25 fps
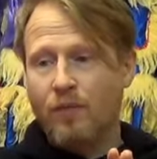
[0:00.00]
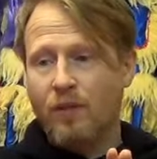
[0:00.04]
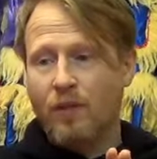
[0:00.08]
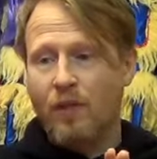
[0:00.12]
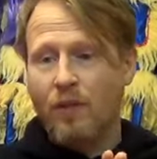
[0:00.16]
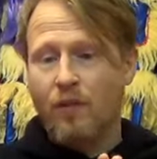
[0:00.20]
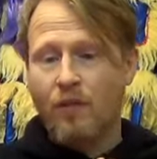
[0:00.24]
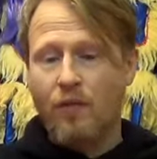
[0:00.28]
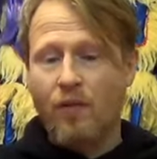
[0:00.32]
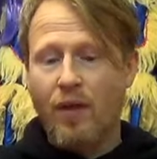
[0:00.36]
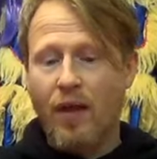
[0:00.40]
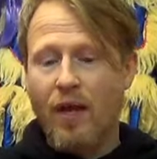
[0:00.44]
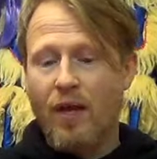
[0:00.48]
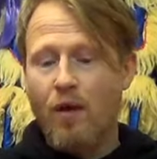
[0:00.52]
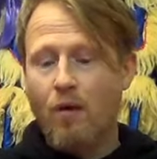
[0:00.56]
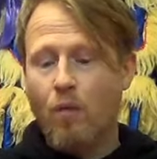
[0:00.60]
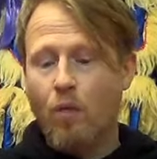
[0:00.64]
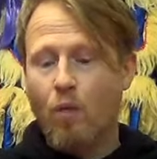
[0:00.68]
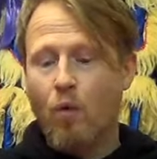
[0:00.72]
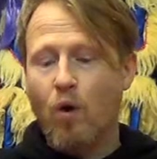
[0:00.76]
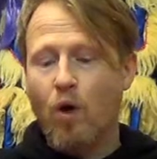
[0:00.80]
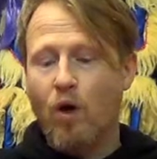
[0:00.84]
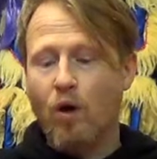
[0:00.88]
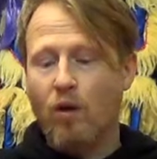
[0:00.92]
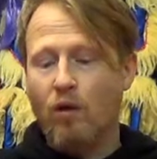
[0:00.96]
And they
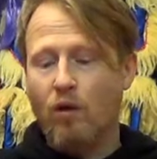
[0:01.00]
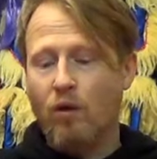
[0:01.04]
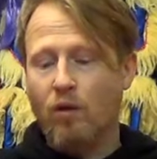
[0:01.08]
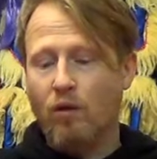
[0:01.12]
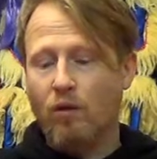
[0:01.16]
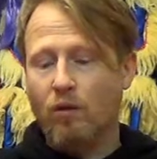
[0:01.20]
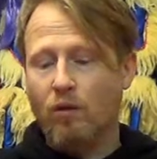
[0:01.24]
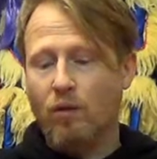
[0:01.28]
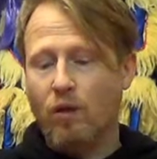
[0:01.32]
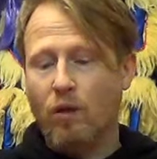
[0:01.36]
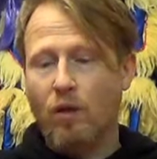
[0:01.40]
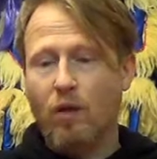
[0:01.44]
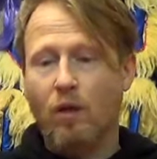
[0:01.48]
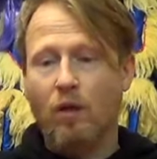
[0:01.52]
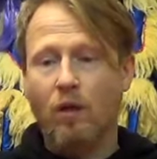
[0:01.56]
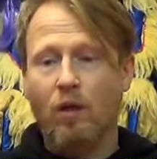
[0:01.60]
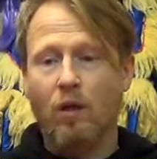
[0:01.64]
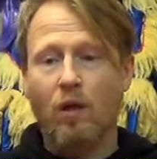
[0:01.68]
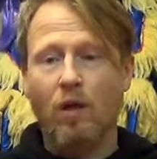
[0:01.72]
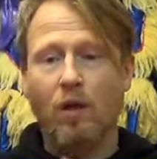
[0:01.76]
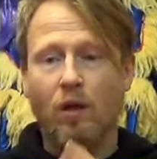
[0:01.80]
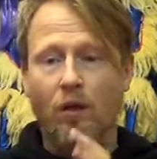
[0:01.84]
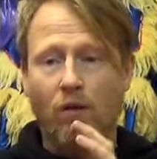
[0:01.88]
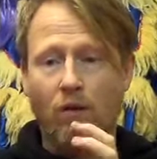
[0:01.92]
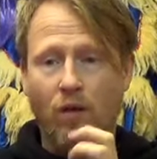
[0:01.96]
work on a
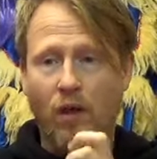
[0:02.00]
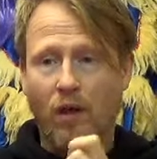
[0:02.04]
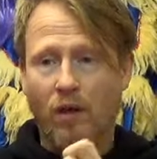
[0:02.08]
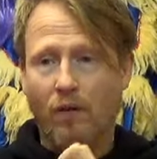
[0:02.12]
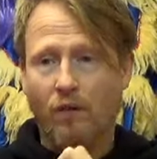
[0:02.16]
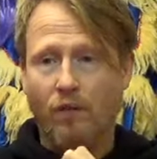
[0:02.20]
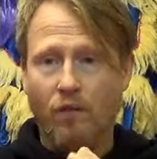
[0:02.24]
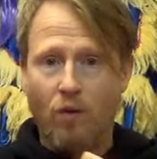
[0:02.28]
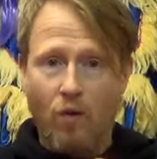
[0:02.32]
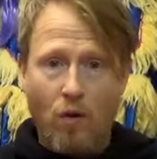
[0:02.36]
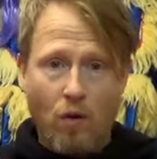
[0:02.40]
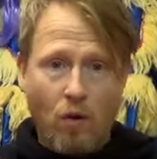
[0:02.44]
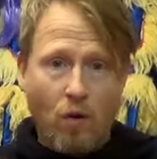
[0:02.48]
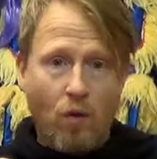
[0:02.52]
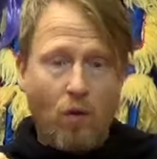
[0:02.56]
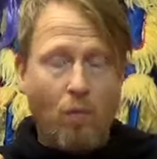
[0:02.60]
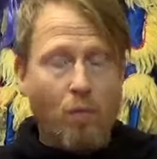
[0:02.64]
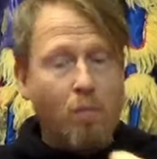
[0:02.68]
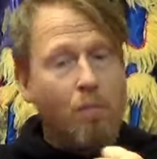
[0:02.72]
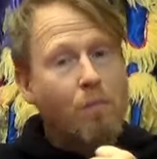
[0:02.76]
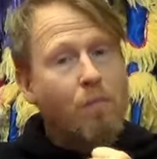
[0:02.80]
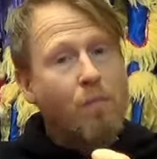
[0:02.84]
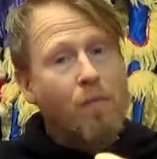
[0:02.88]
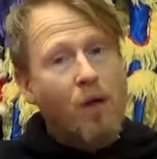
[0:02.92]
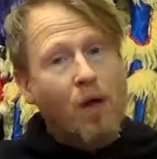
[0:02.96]
kind
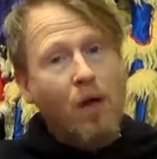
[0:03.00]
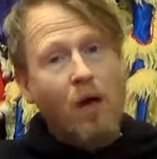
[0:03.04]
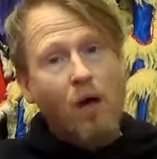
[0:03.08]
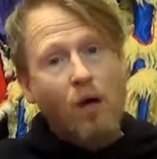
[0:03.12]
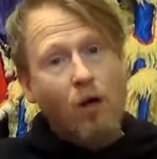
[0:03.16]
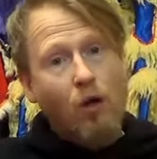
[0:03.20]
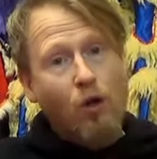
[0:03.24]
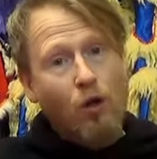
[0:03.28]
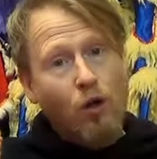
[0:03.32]
of